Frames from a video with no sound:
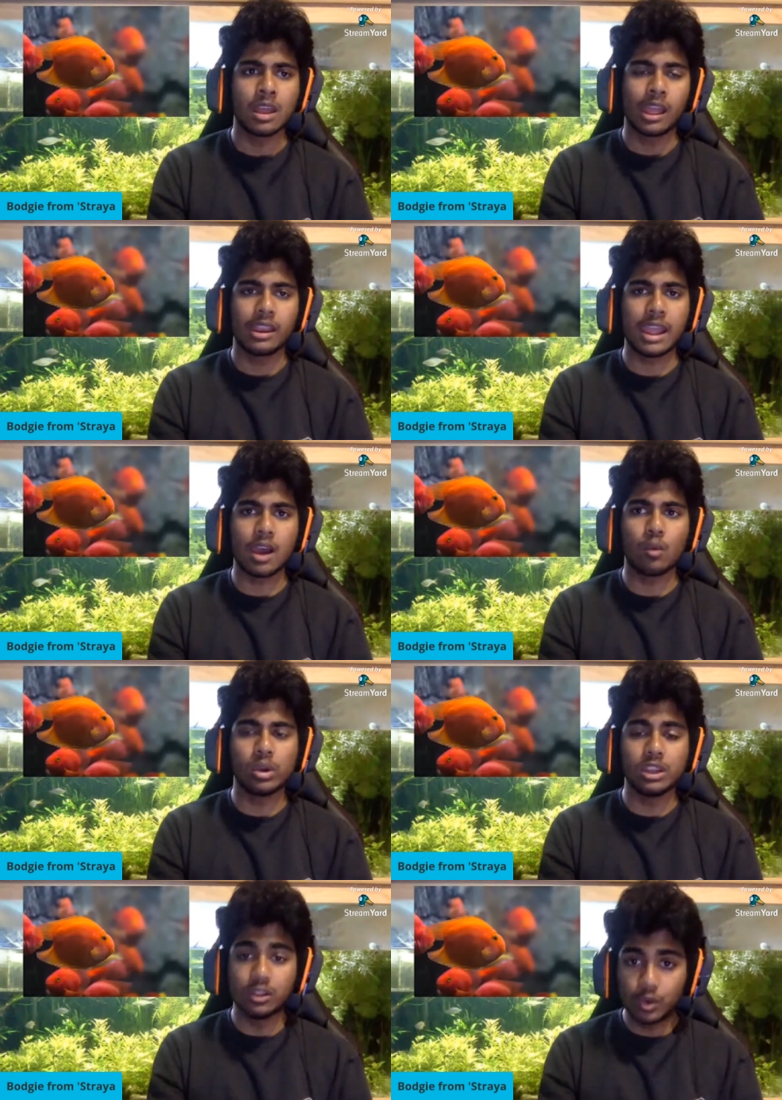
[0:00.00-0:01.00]
now,
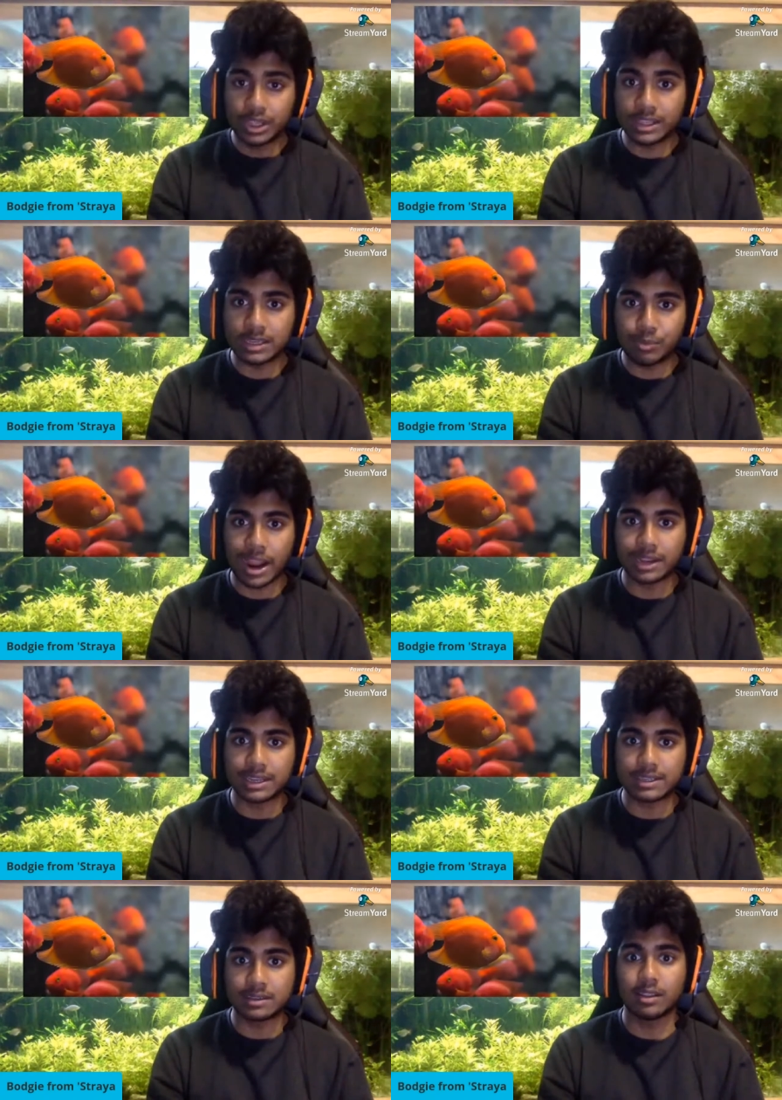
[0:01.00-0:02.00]
when you look at this
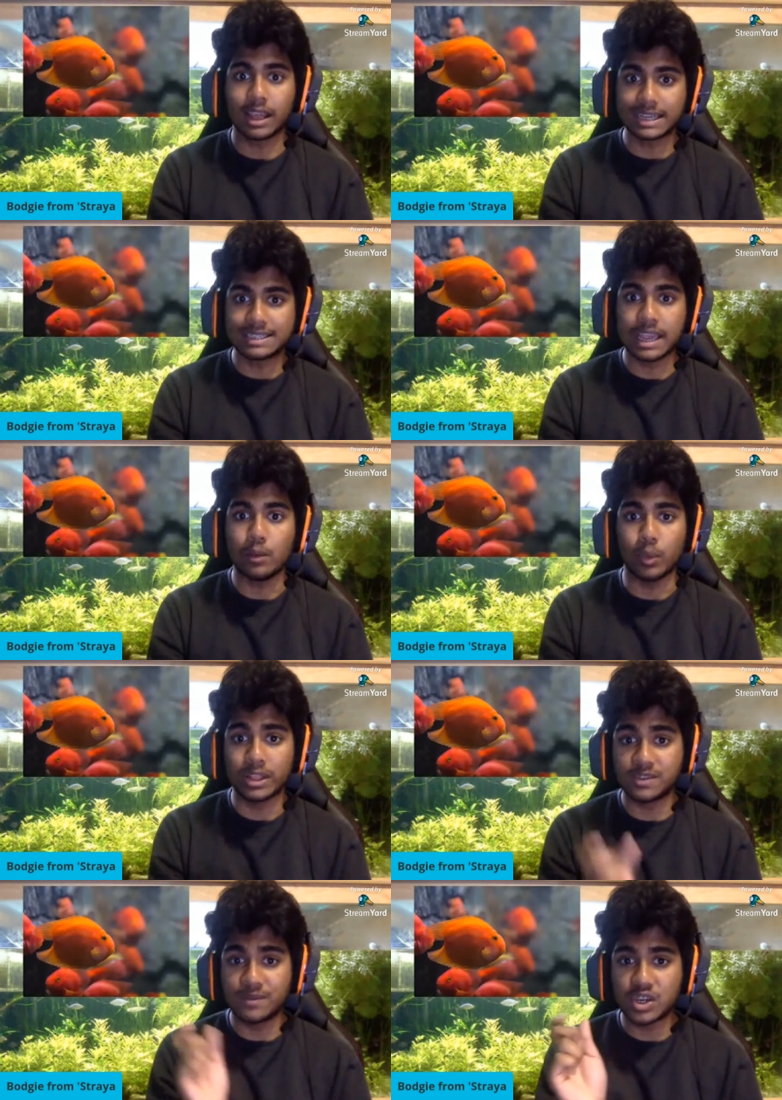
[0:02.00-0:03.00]
practice, like I said, when
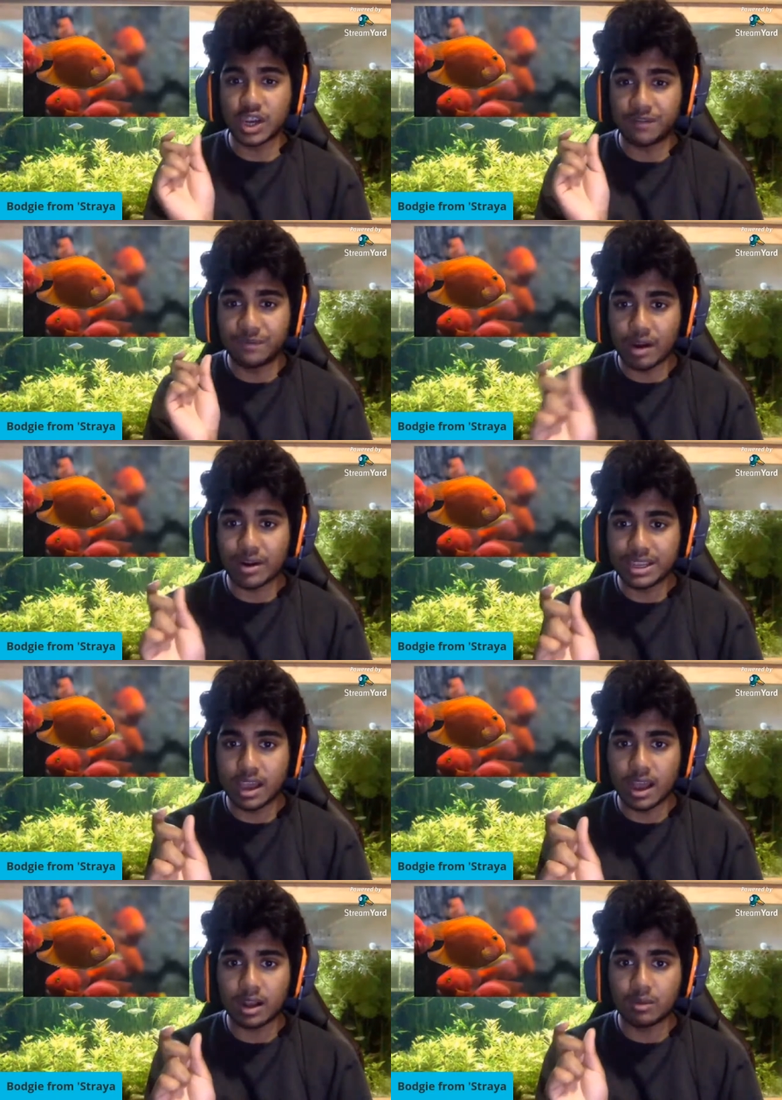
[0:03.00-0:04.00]
these fish are very
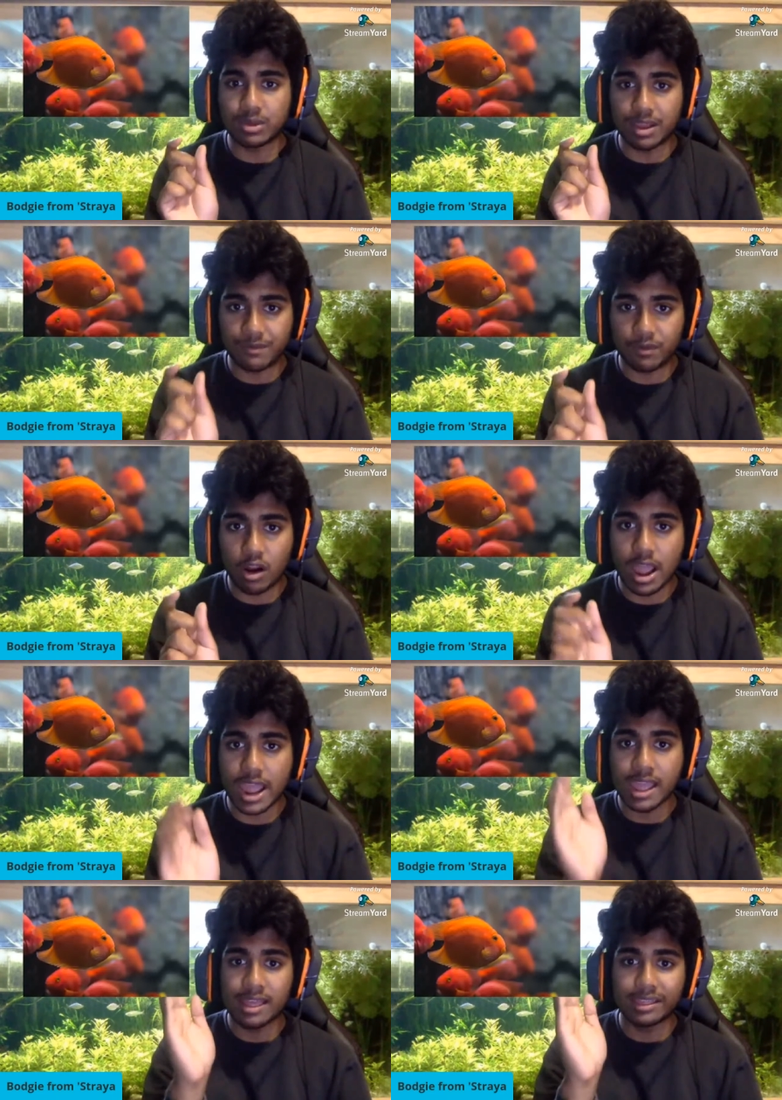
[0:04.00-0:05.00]
young, when they fry,
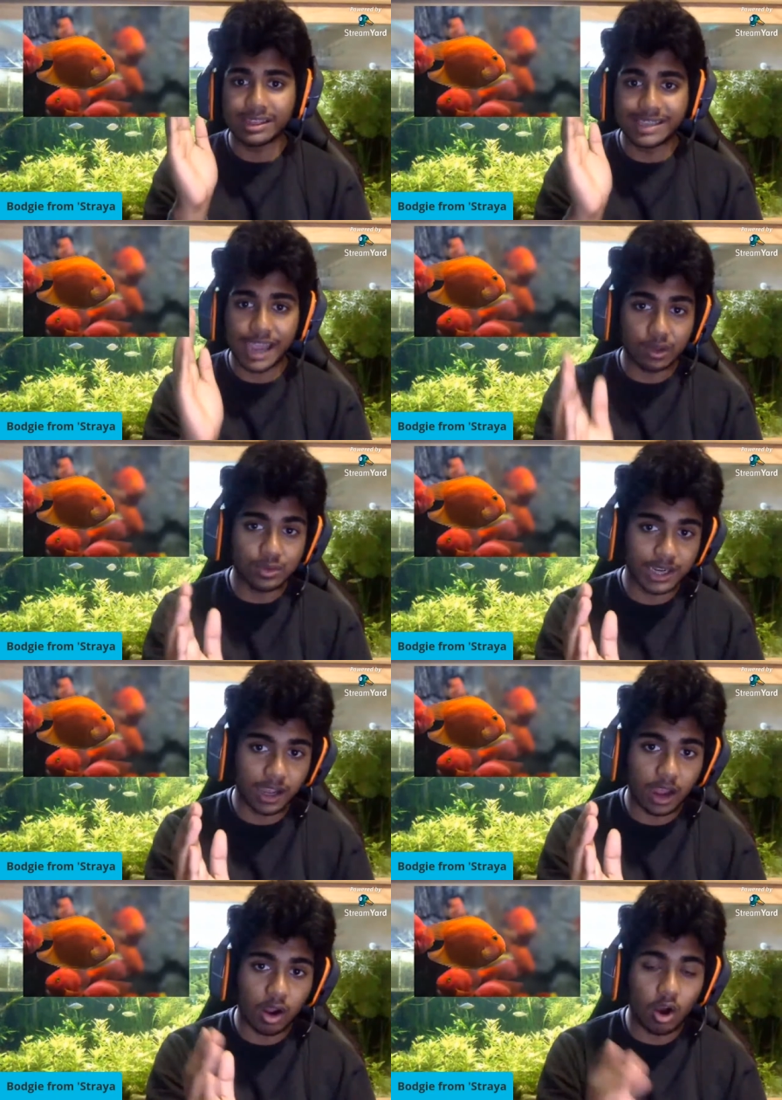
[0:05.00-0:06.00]
their tails are
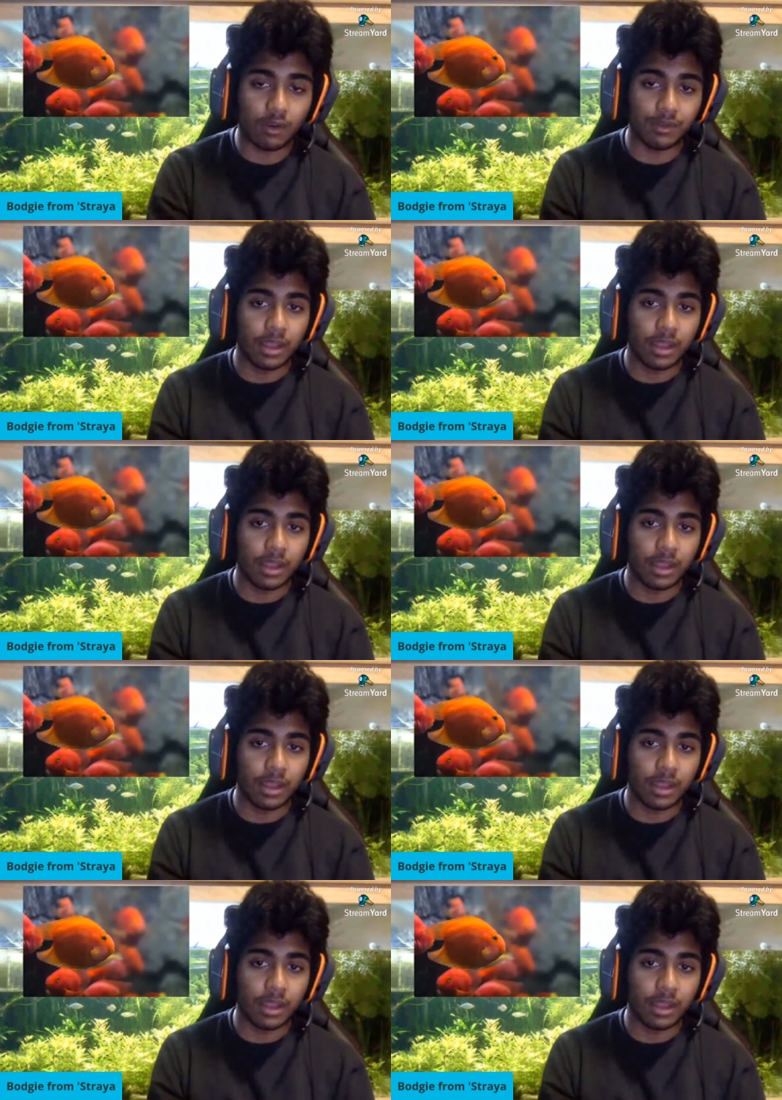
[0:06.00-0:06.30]
cut off